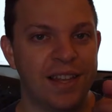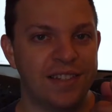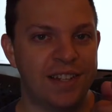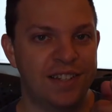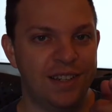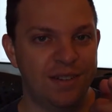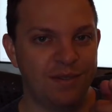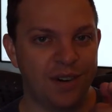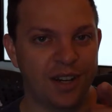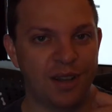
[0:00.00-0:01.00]
Stay tuned.
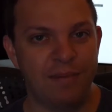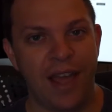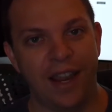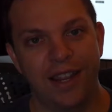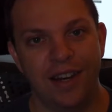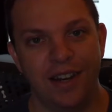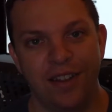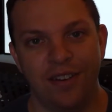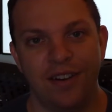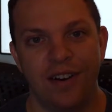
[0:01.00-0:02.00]
We're going to come back in
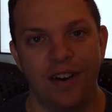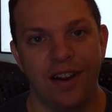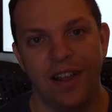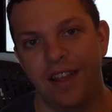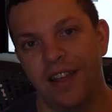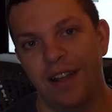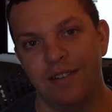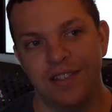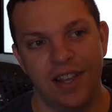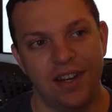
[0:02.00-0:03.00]
another
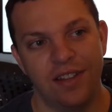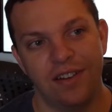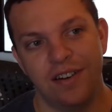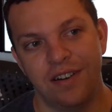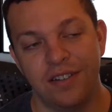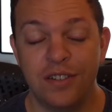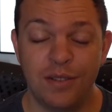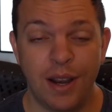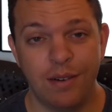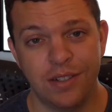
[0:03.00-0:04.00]

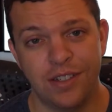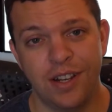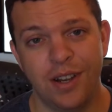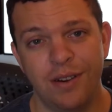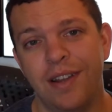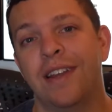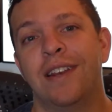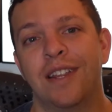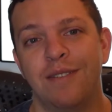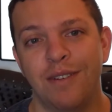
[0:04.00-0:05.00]
2 hours or so
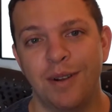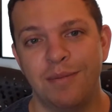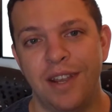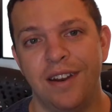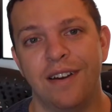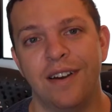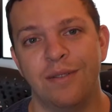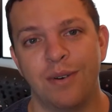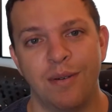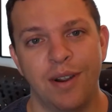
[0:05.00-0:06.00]
and give you an update
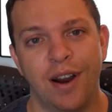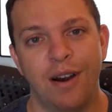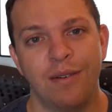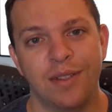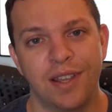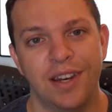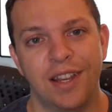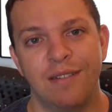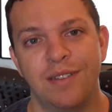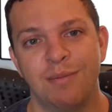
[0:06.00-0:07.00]
on where we are with getting
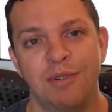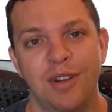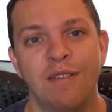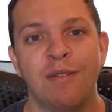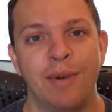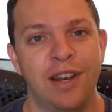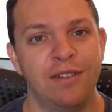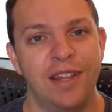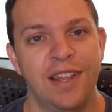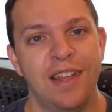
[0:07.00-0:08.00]
everything moved over
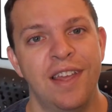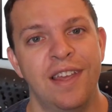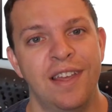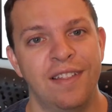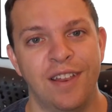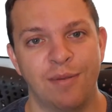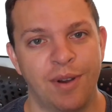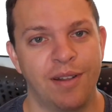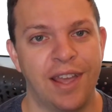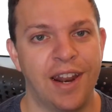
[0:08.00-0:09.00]
manually. Then I'll
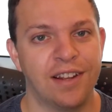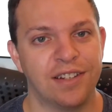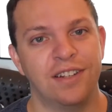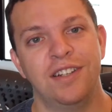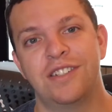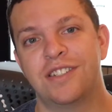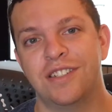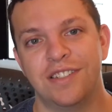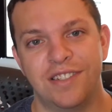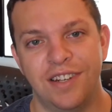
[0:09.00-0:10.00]
probably head out to lunch
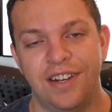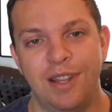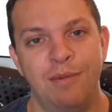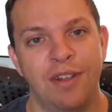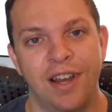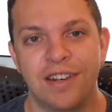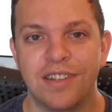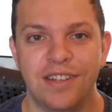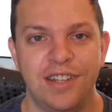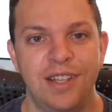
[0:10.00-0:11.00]
and send an email out to
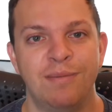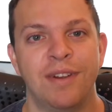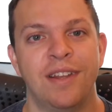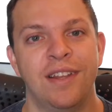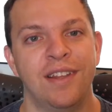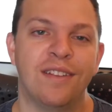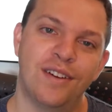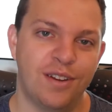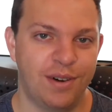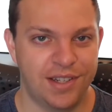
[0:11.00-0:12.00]
the team. They're
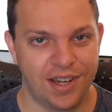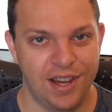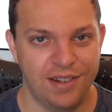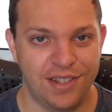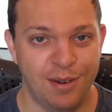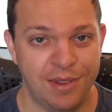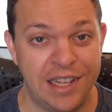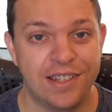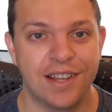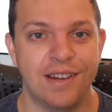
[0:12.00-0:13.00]
on the West Coast and I'm on the
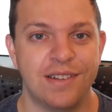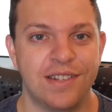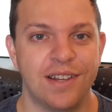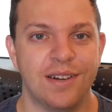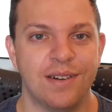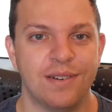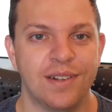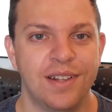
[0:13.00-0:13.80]
East Coast, so